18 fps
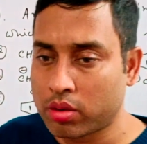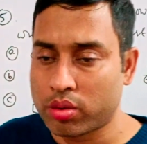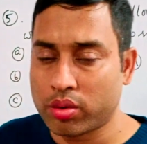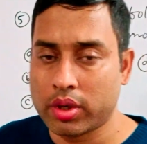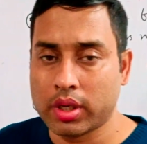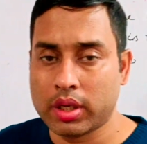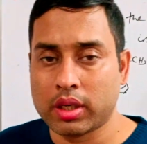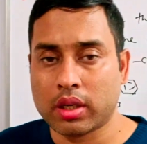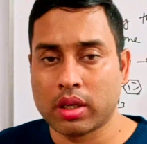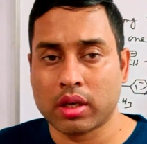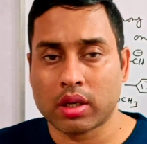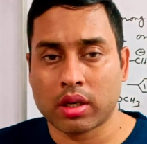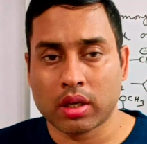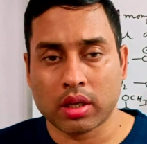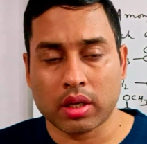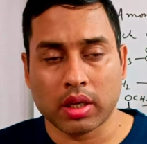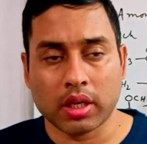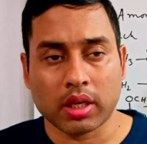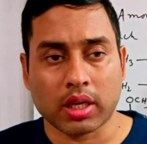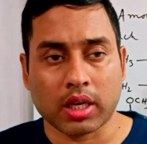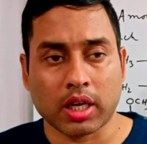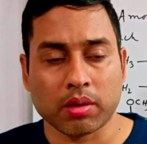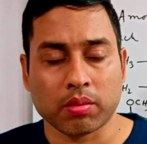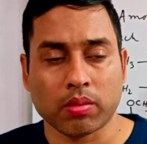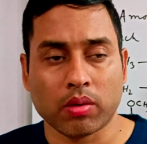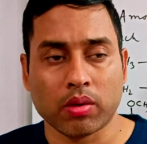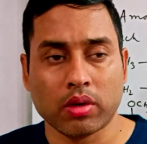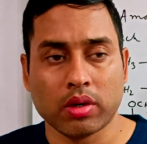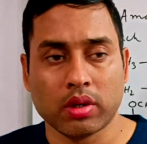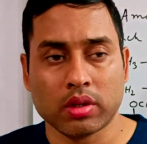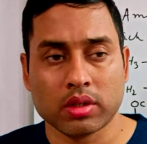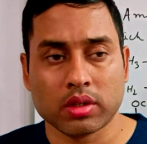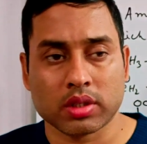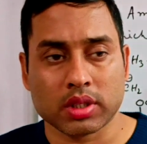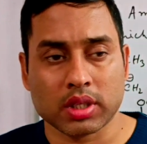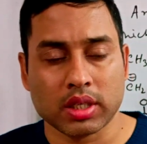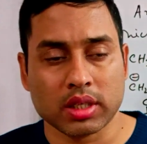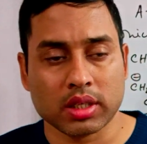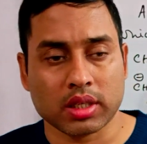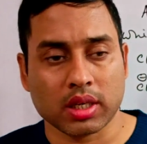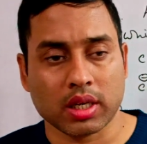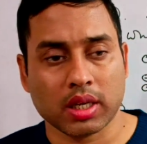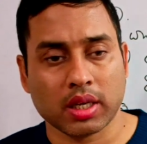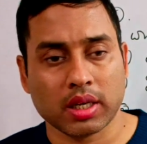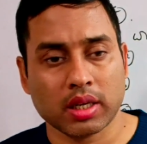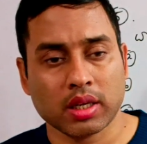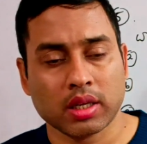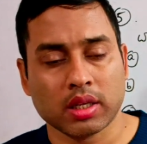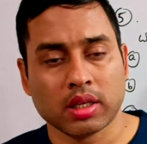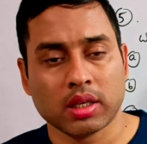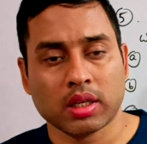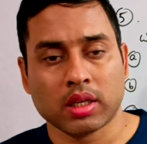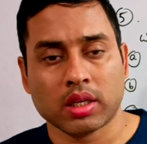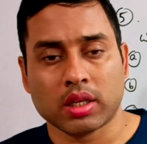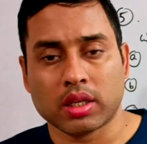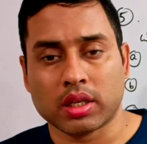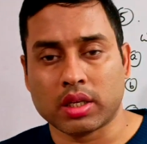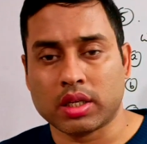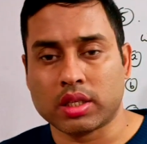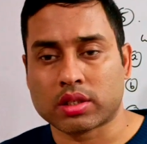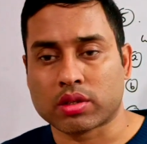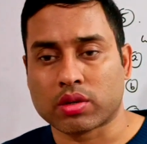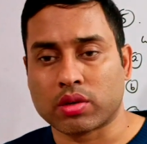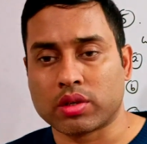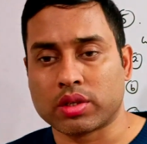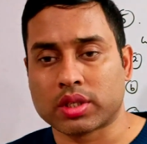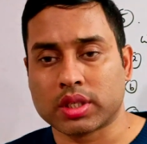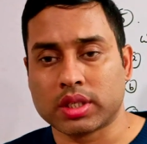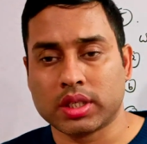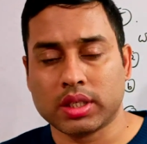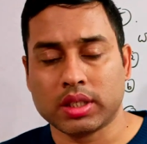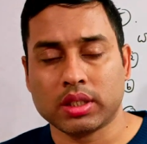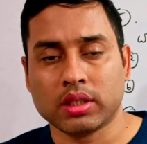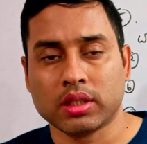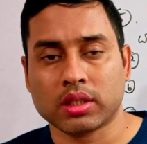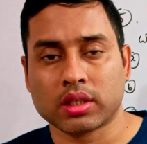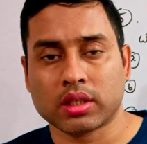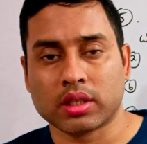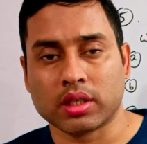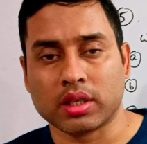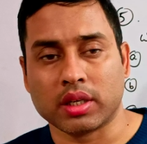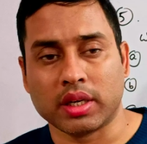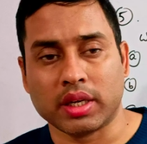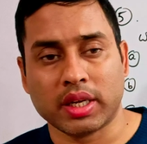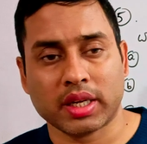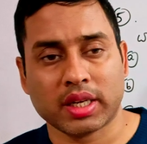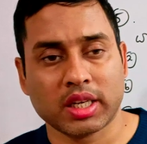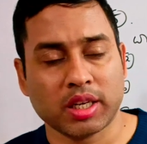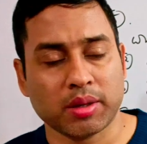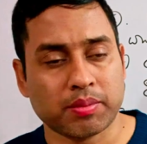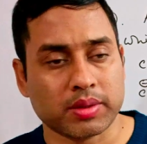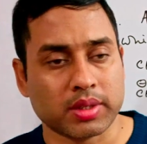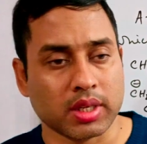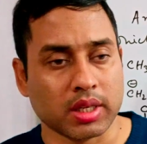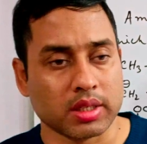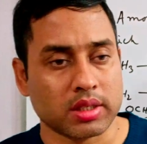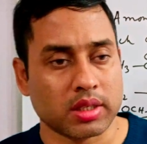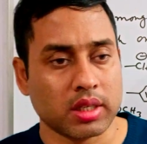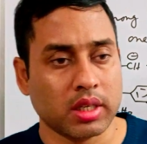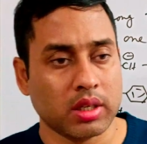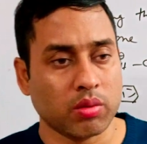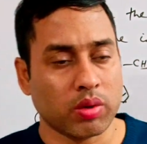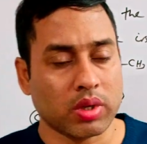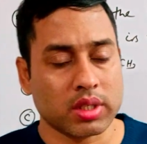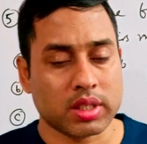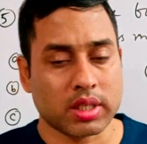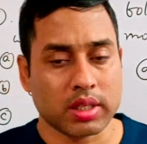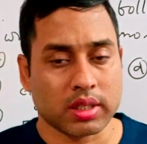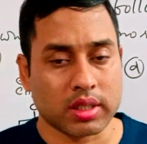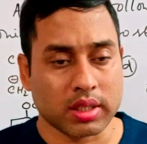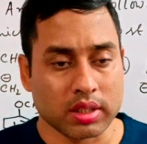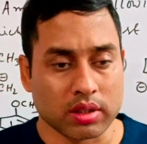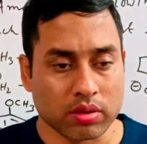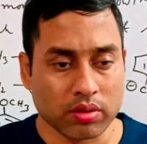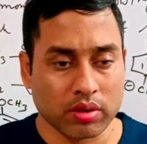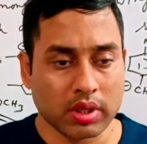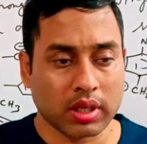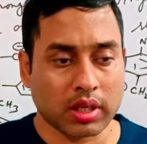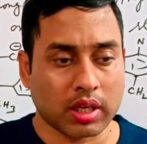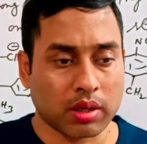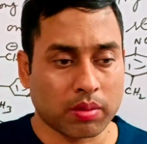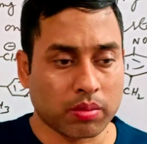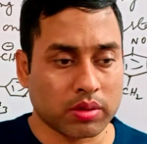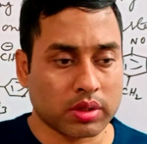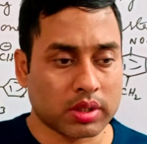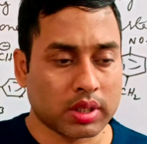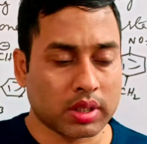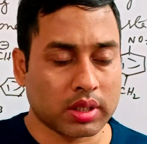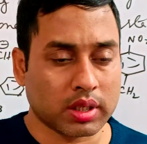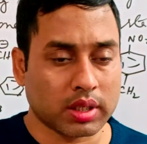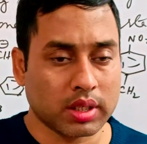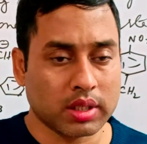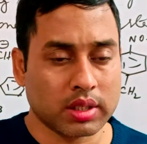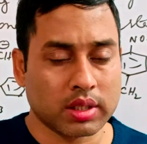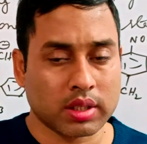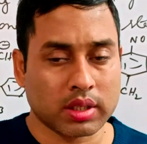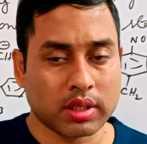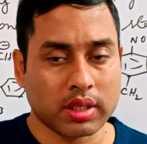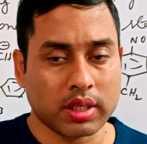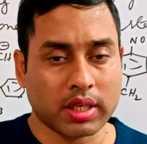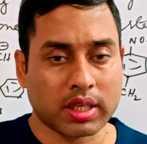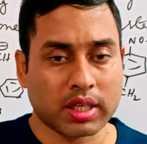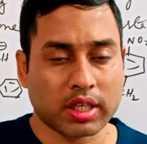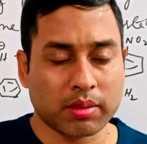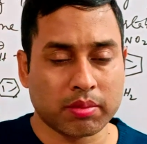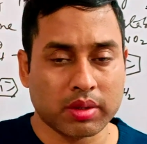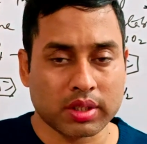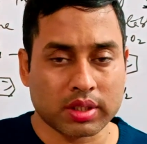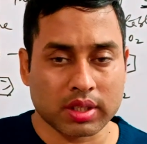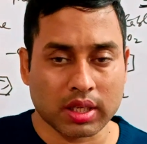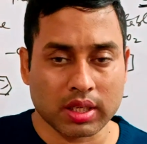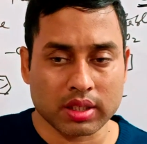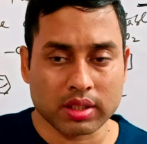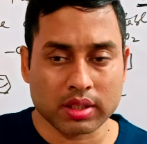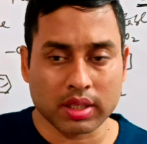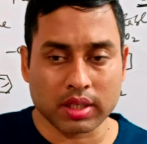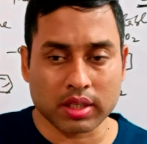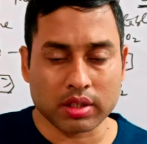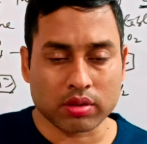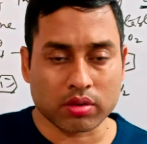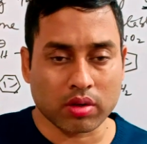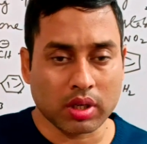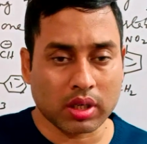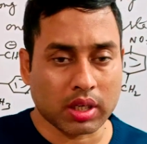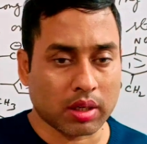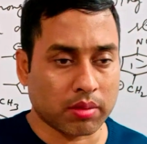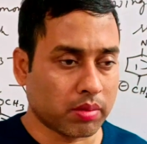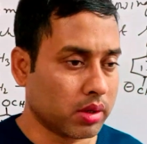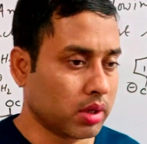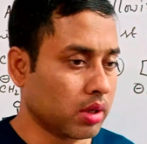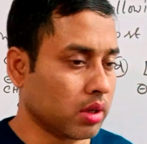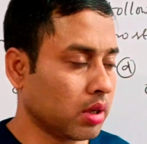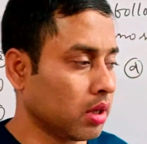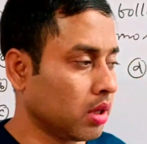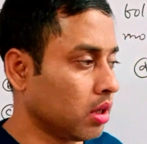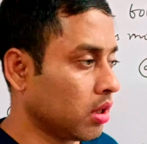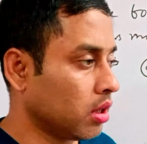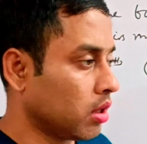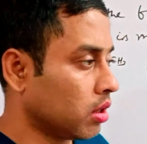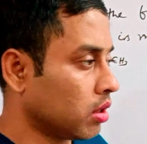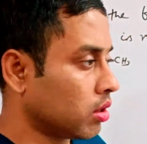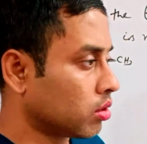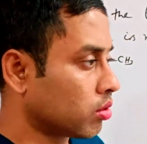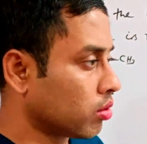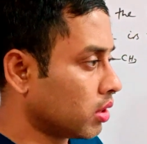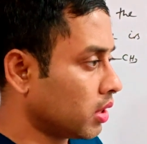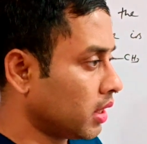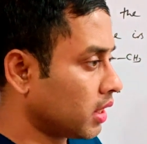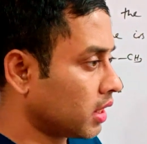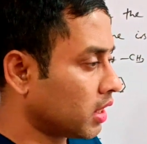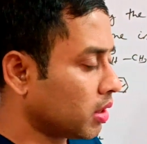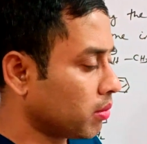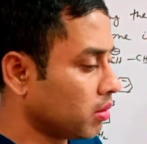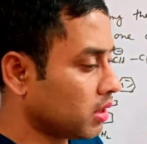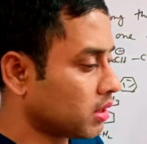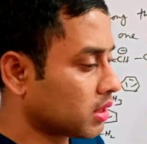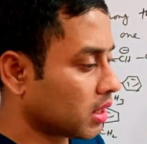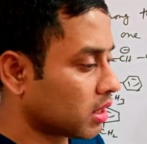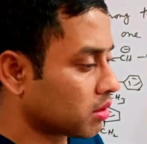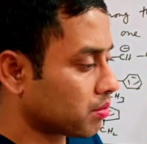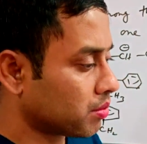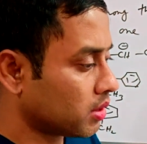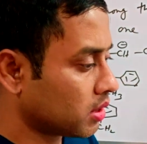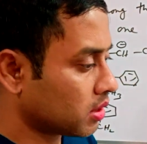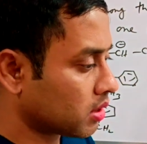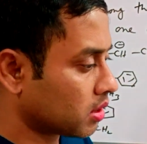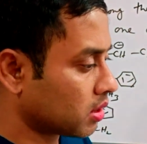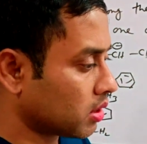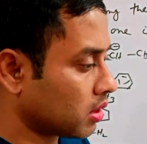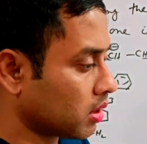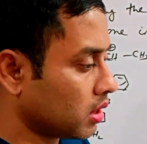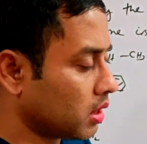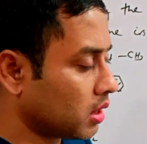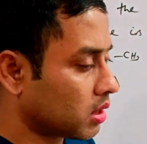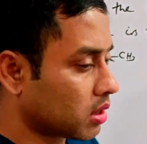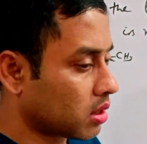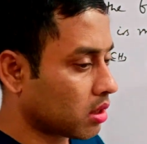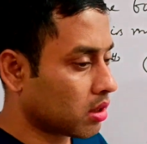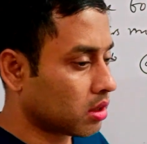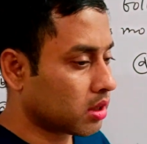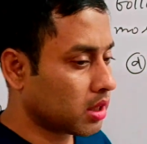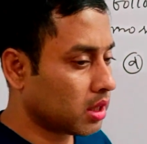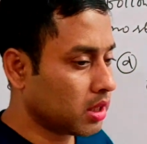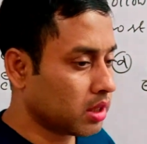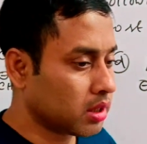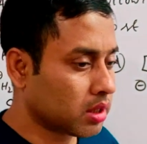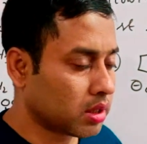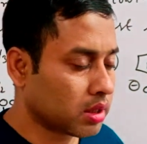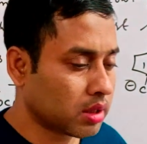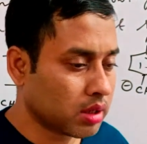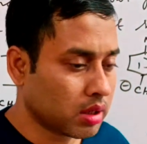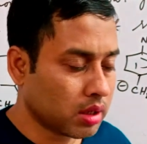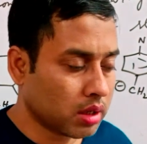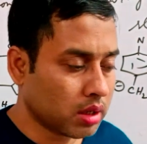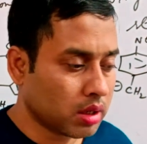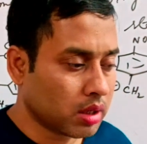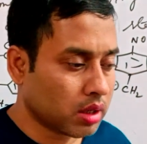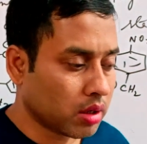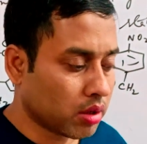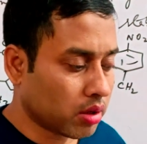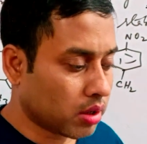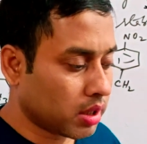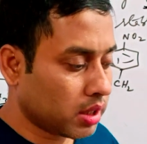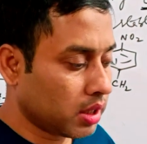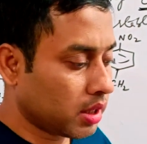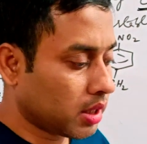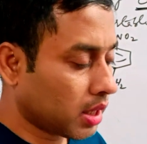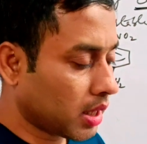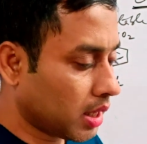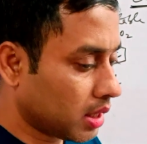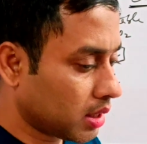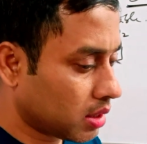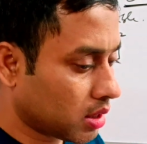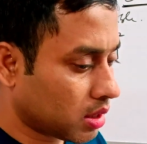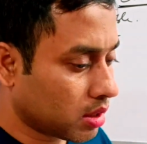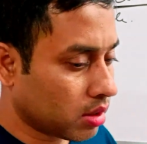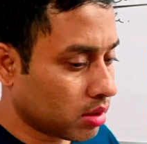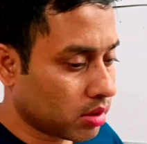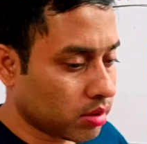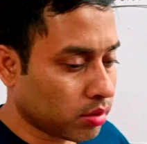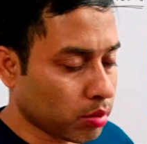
When a carbon center is containing negative charge. In one sentence, when a carbon center is negatively charged, that is called carbanion. So negatively charged means it contains or it has